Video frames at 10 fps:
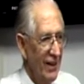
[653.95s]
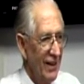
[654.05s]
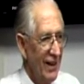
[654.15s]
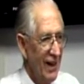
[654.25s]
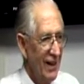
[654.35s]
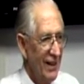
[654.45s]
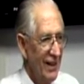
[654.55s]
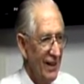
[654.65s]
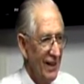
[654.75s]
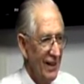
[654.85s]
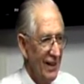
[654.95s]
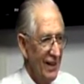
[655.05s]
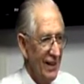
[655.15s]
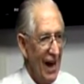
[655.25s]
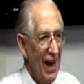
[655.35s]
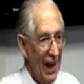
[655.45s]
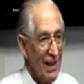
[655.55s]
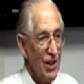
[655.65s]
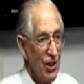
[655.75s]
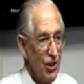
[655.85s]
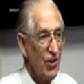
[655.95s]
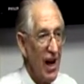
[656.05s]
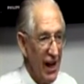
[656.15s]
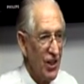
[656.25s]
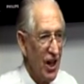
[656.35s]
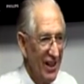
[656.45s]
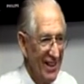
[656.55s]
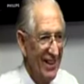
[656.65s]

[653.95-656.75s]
right? Now, that's a stretch.